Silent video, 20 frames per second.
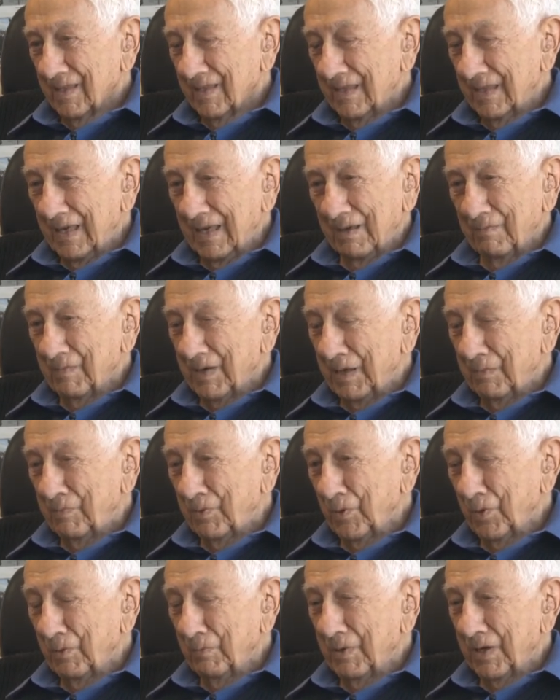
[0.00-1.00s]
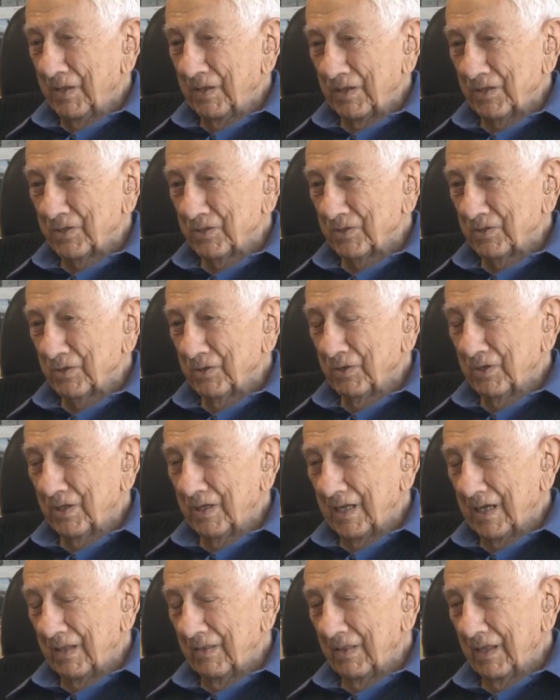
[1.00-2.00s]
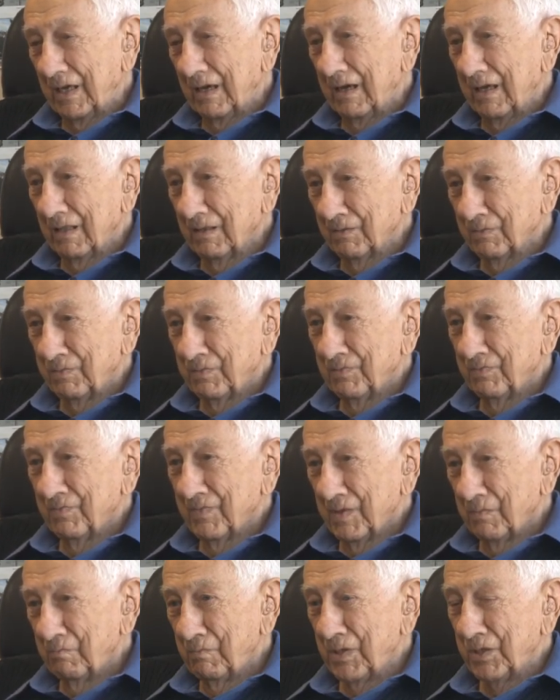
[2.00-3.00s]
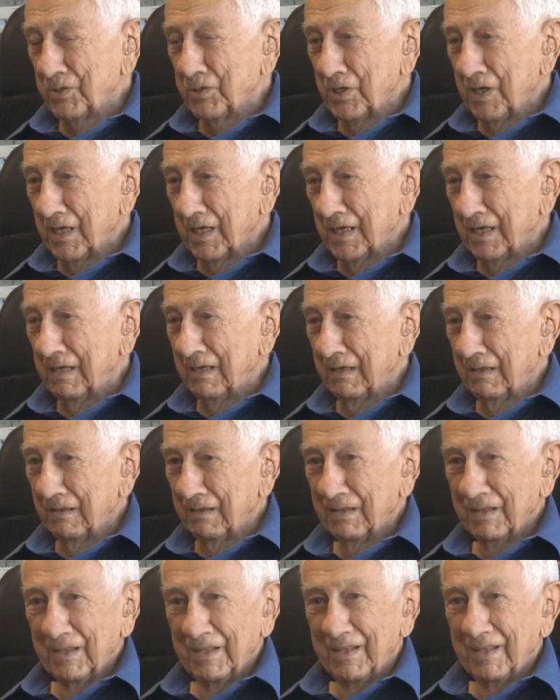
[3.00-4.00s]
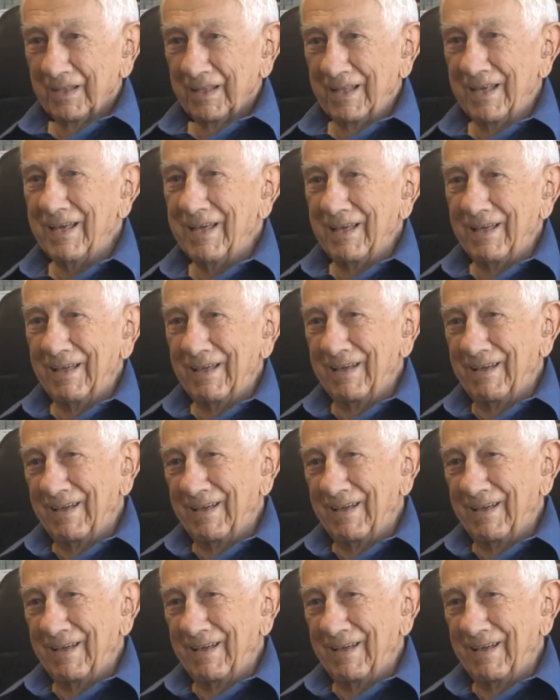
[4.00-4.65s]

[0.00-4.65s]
yeah, my poor mother, she was going down the aisle, bitching like hell. If